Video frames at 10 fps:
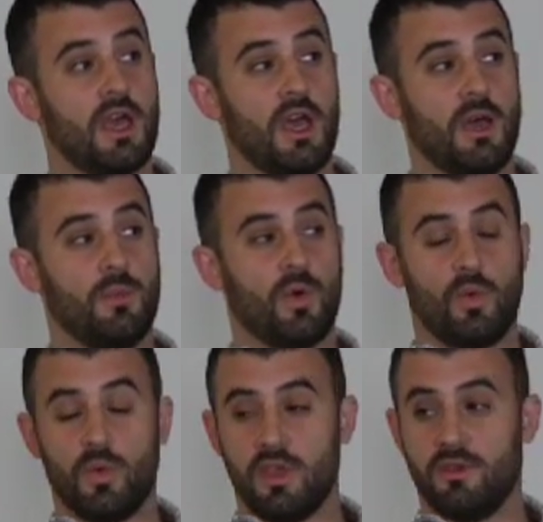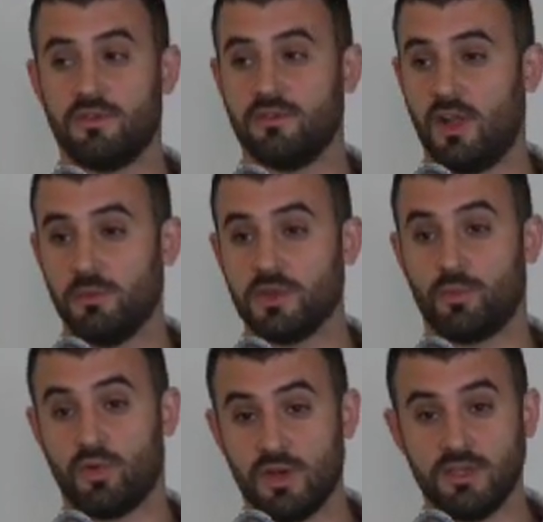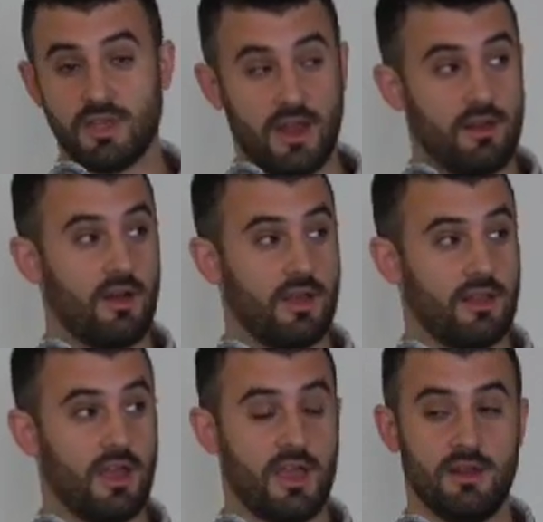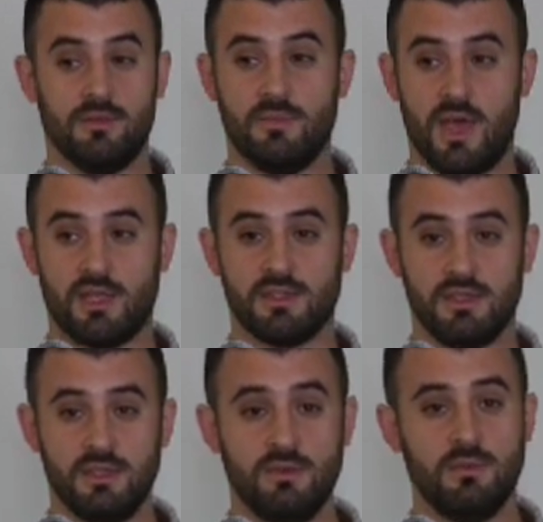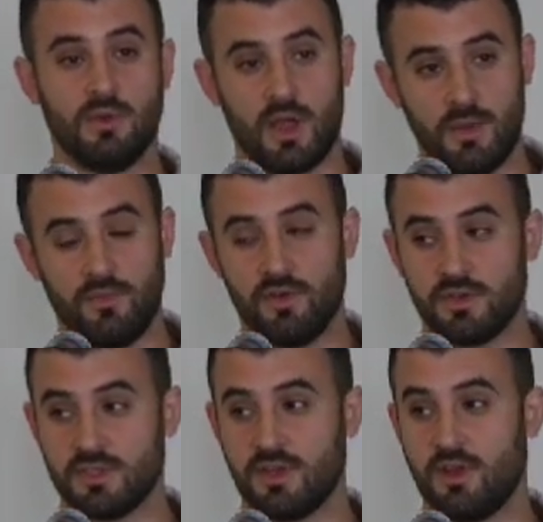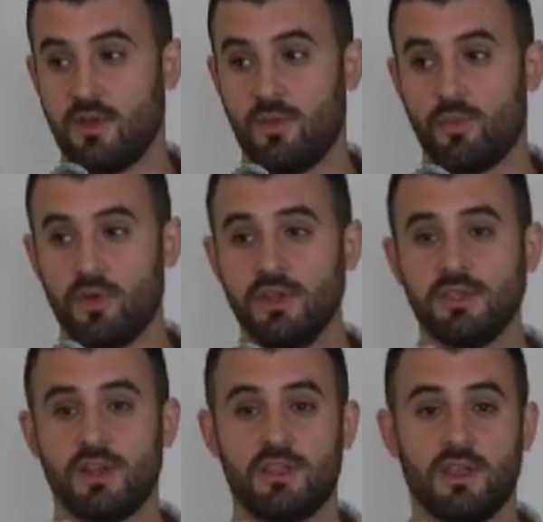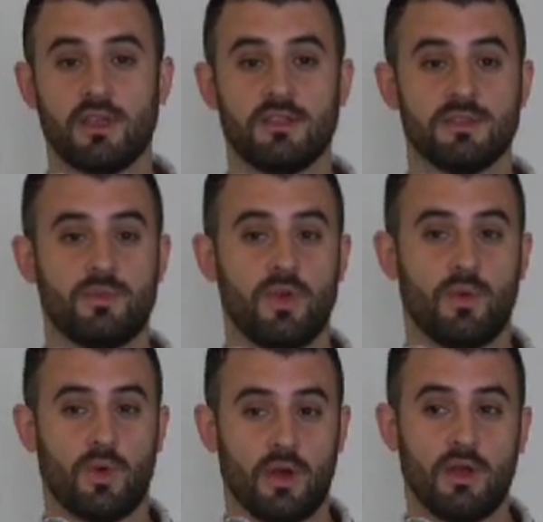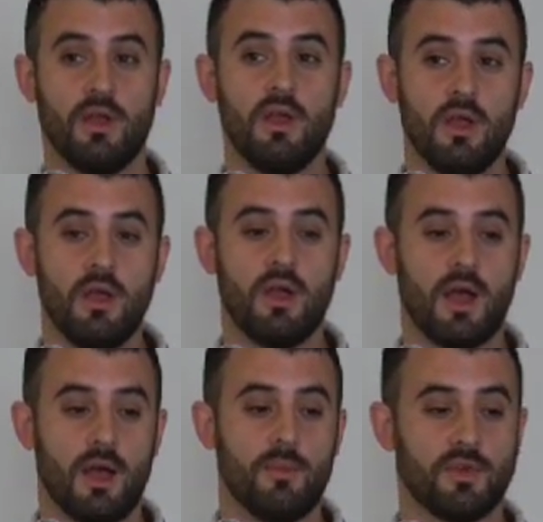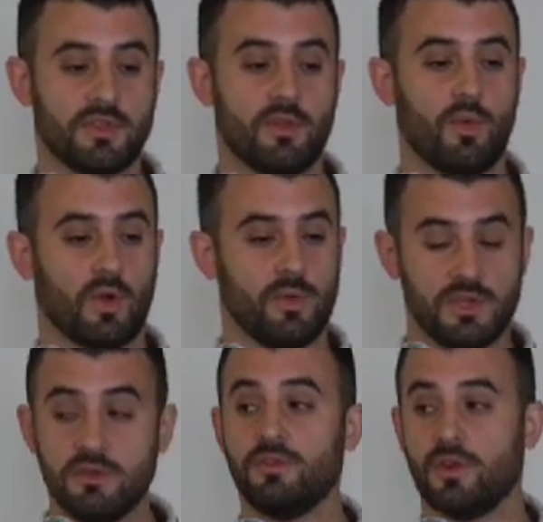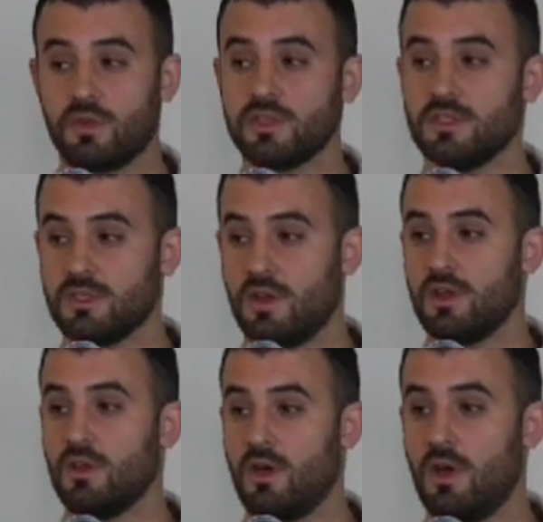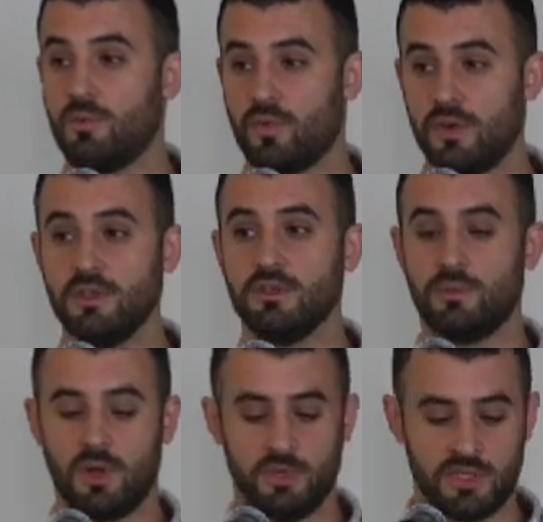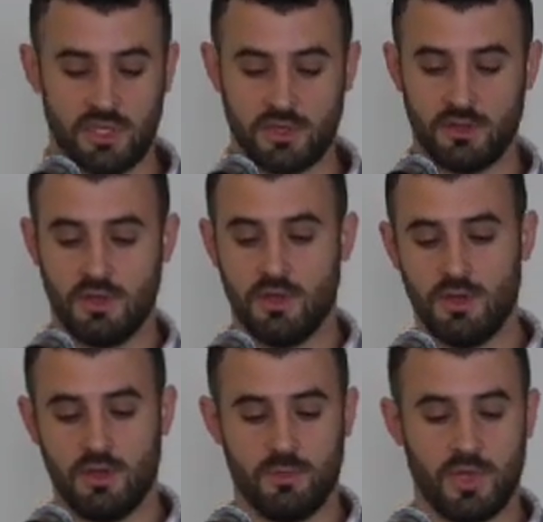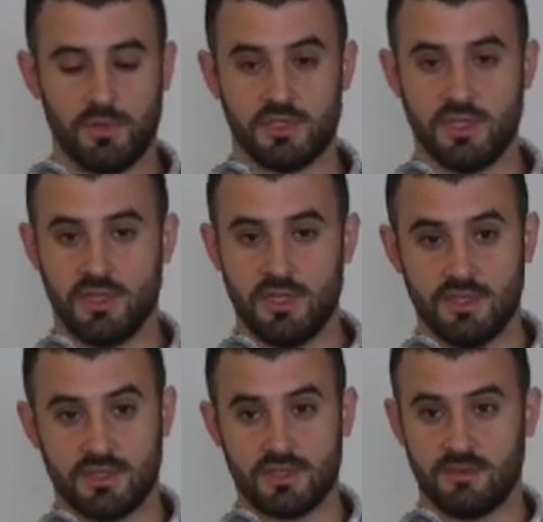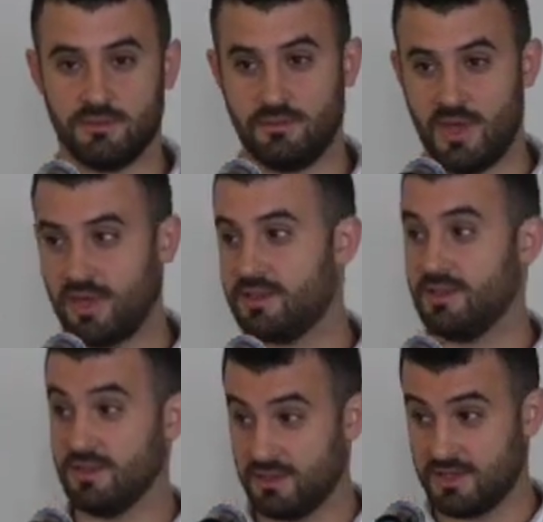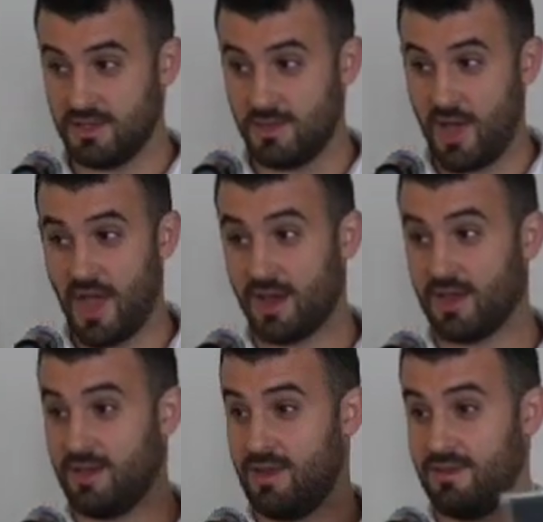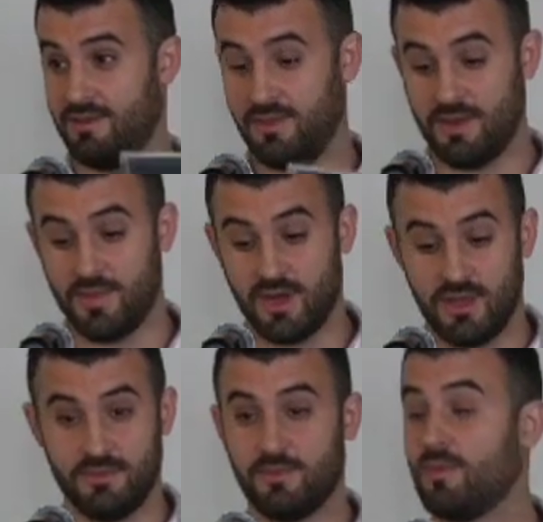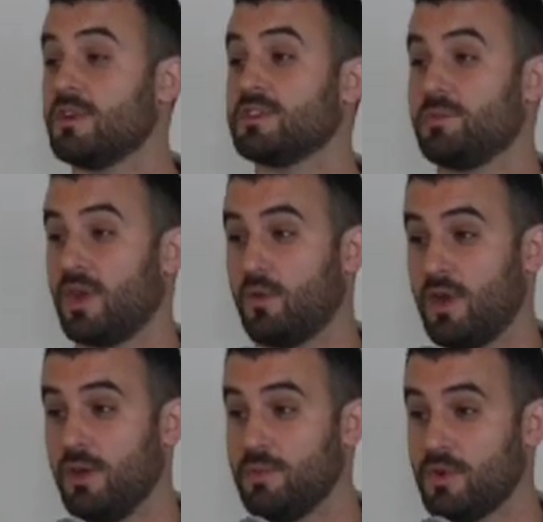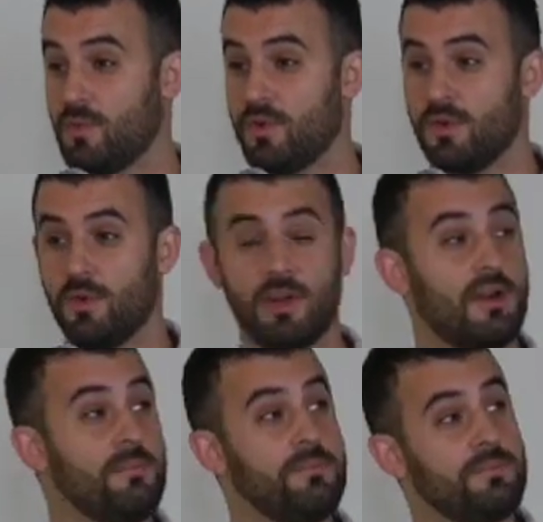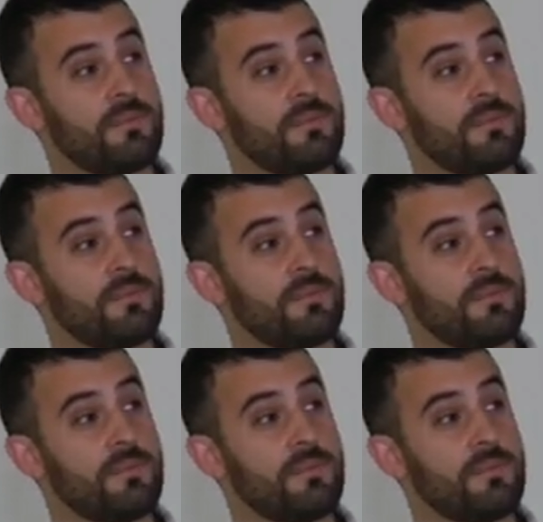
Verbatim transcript: Um, we've developed a print and an online magazine. I'm focusing here on print, and I think at this point where uh, most of the work we focuses on, on print and publishing, publishing these magazines you'll see at the back, and if anybody wants to pick one up, you're more than welcome.